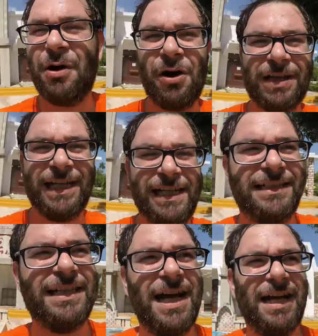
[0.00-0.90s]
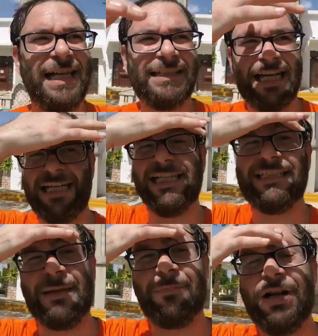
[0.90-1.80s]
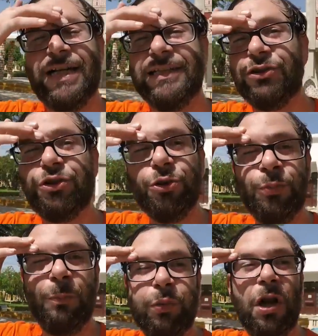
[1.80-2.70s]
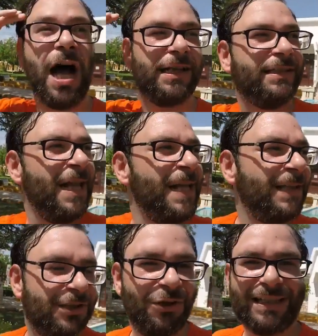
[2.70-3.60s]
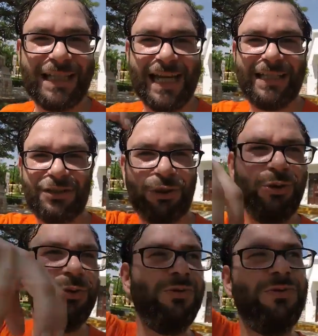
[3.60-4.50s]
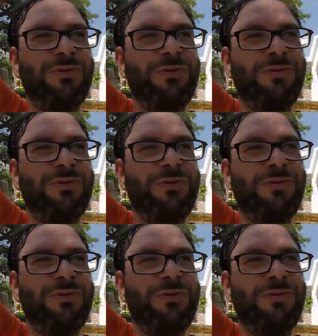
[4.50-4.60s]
park is it's kind of like separated into two blocks. So it's like two